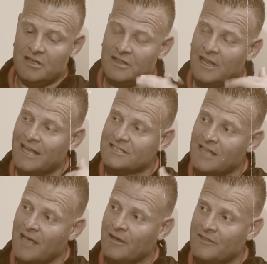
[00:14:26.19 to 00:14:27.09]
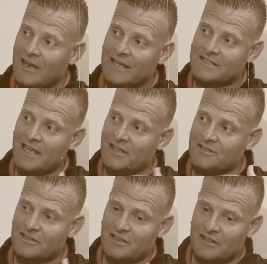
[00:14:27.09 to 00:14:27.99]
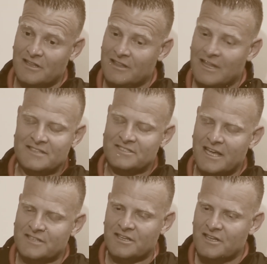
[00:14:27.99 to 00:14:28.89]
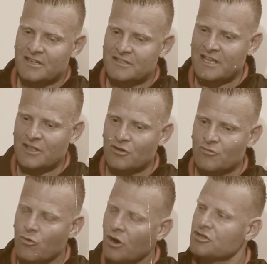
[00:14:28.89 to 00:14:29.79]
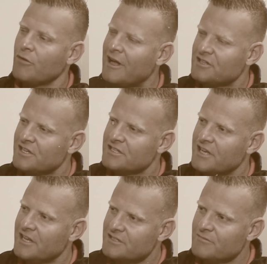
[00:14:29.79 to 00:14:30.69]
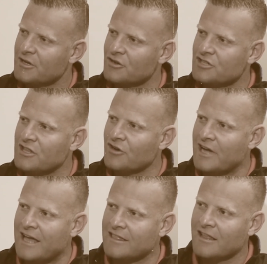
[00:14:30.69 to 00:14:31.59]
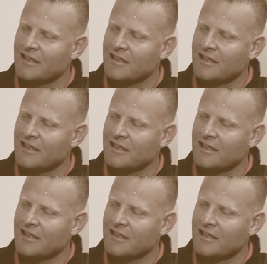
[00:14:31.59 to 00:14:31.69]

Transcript: in the last time, in the last days, in the last years, they don't work so much in skills, because they don't have